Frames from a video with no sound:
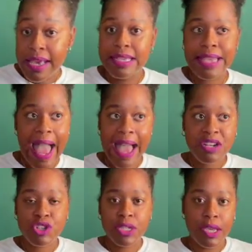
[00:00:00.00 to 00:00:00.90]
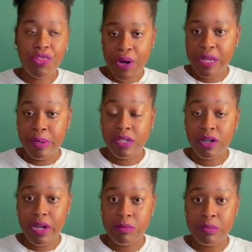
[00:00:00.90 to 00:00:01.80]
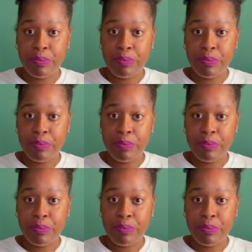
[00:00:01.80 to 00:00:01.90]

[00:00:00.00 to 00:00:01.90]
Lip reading: is actually 30 milligrams,